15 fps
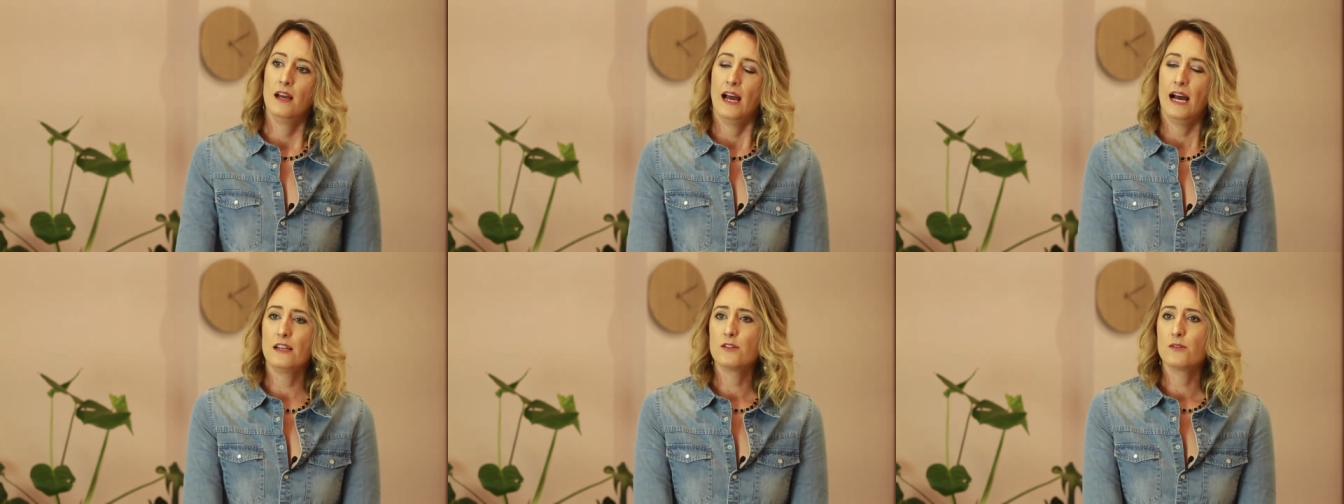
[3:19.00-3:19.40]

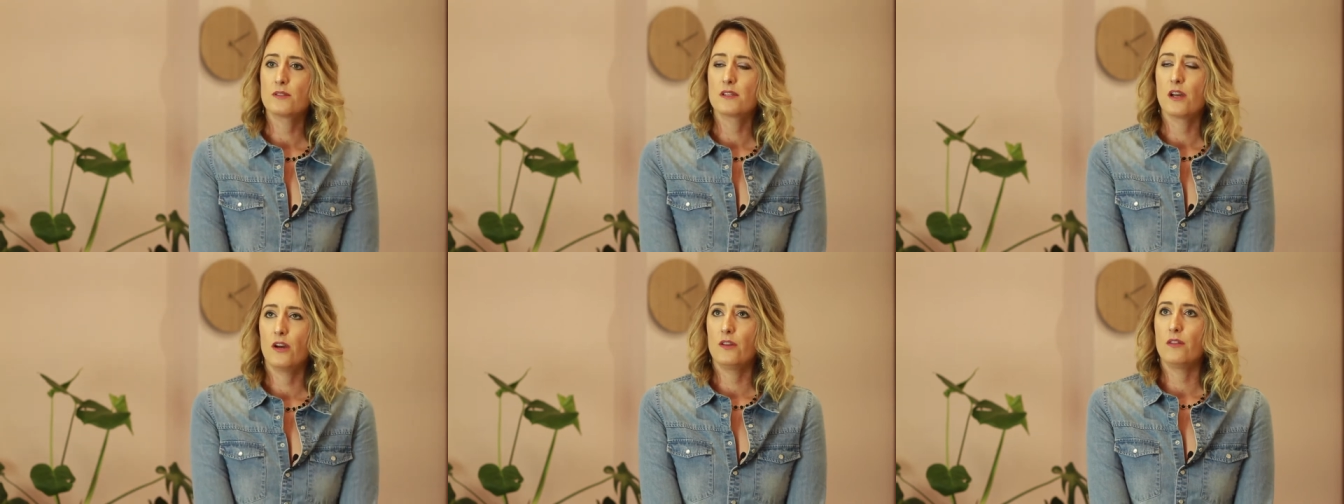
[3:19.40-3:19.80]
And
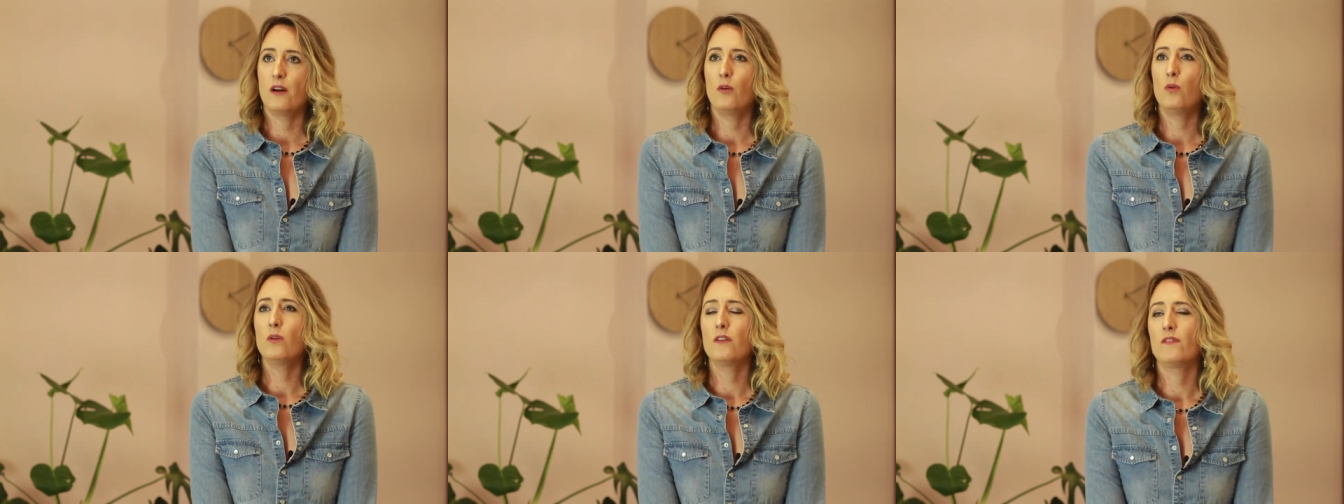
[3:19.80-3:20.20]
also
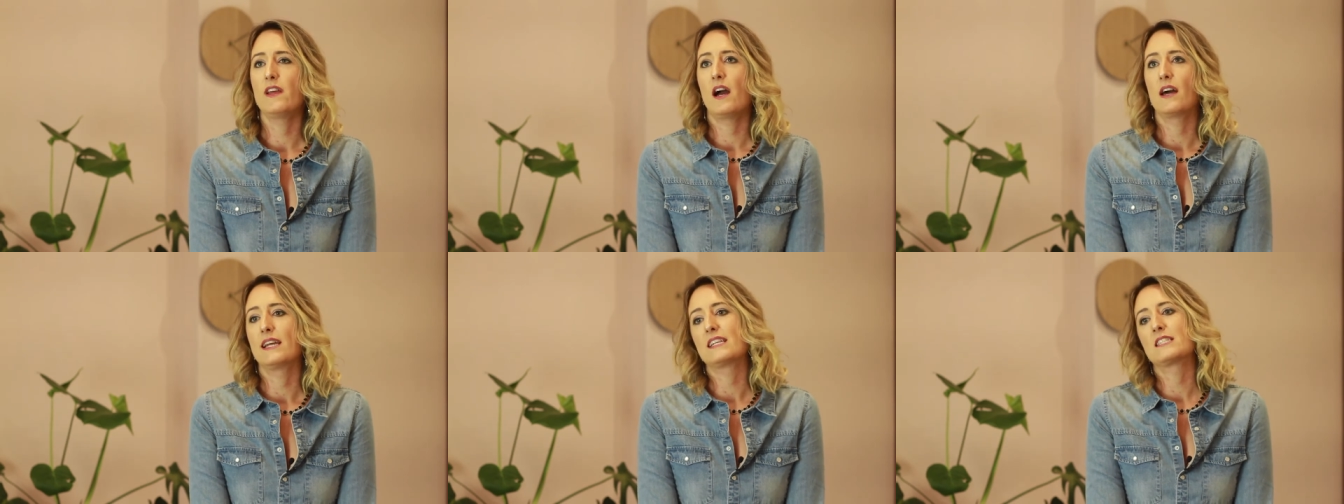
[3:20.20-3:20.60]
all of the
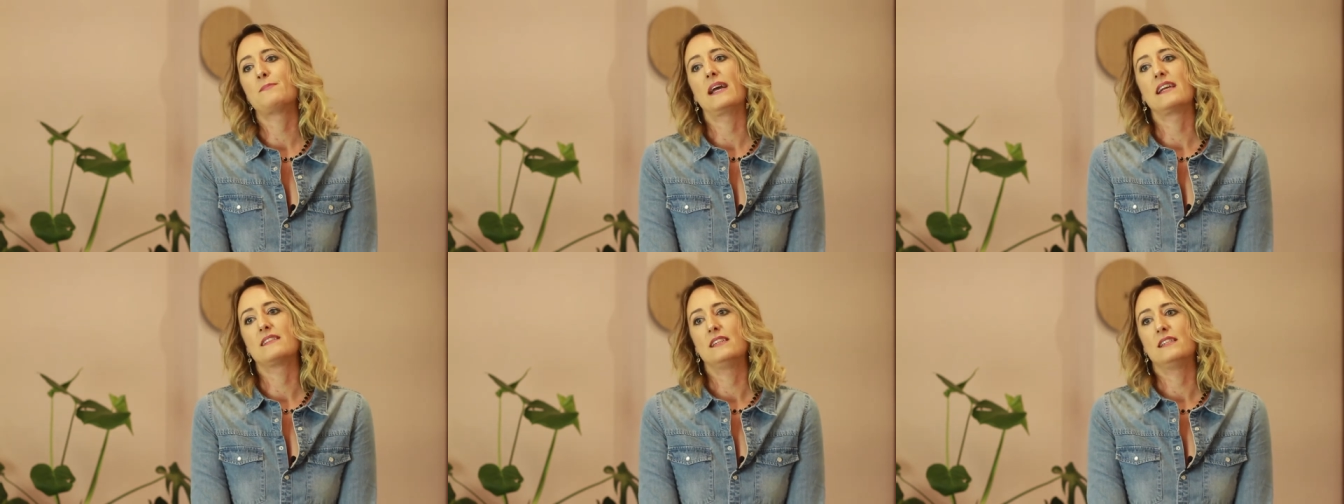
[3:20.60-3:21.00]

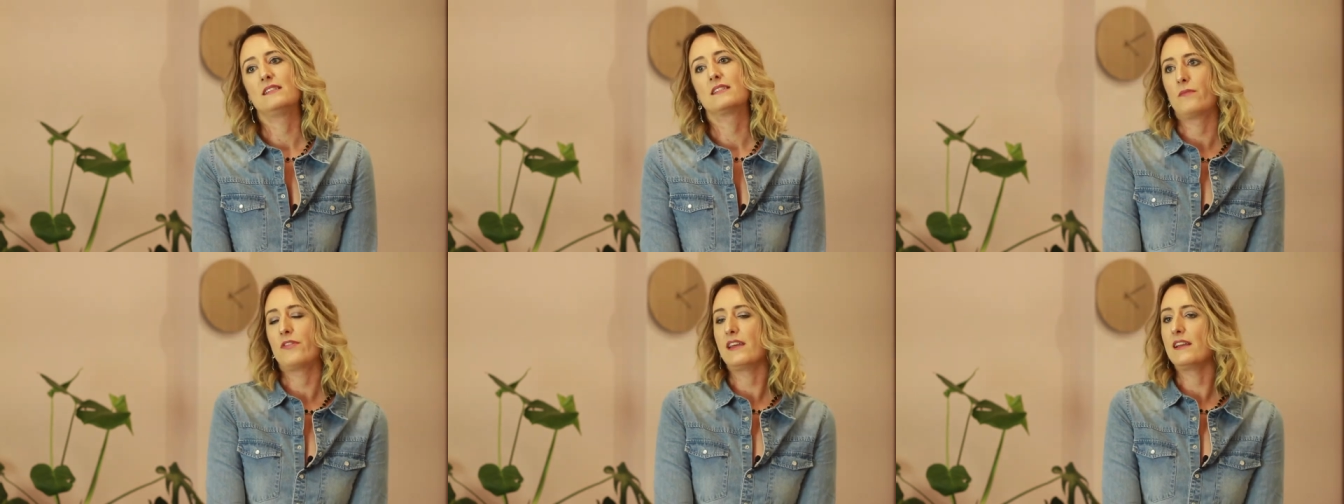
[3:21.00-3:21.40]
unexpected
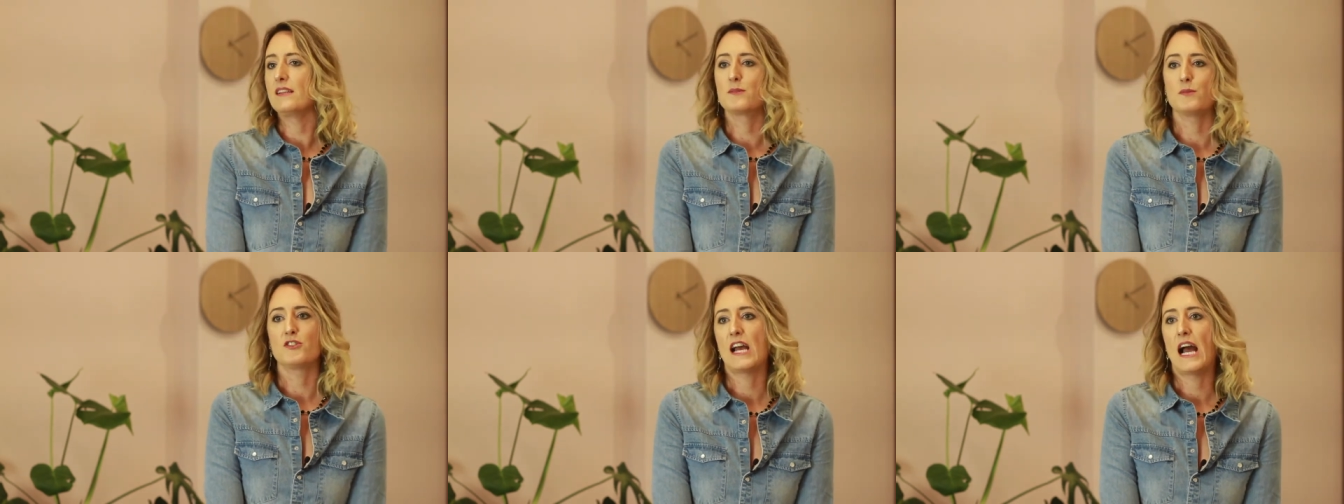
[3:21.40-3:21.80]

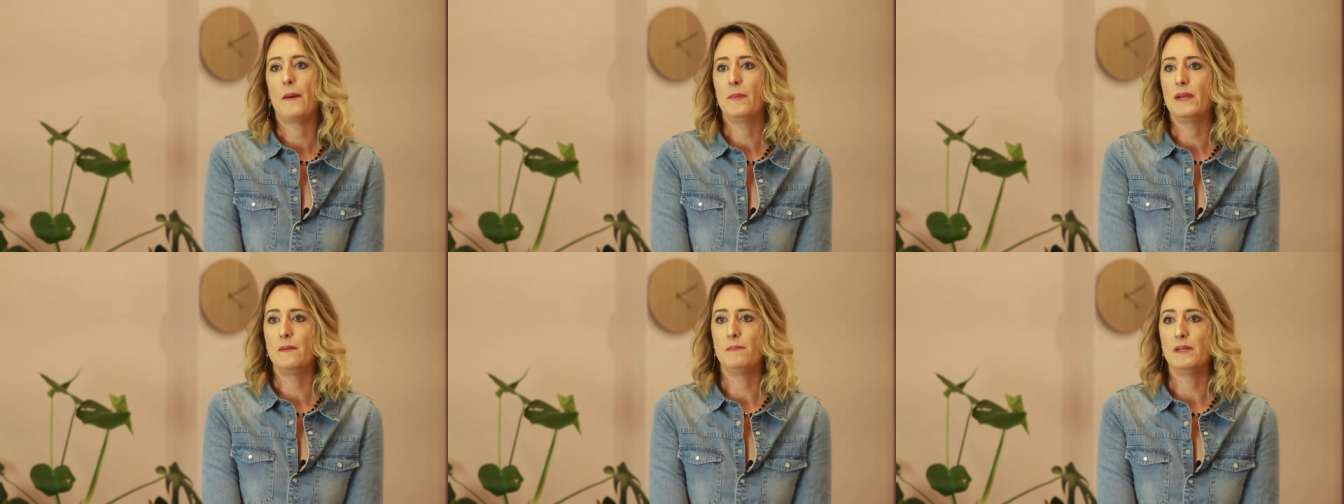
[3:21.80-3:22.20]
things which
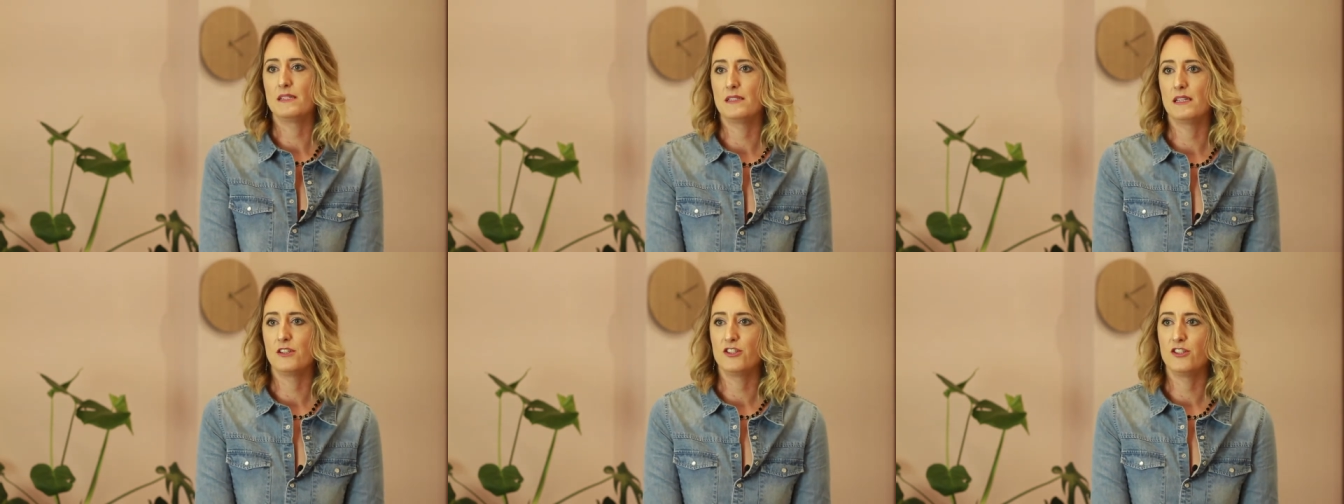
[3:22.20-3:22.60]
happen in
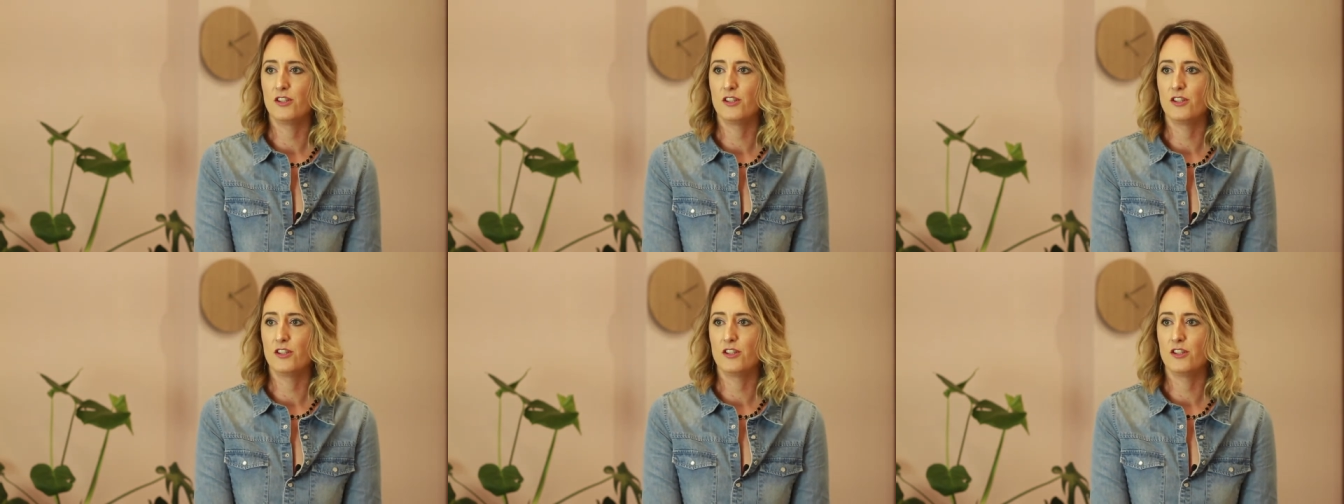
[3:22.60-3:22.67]
business,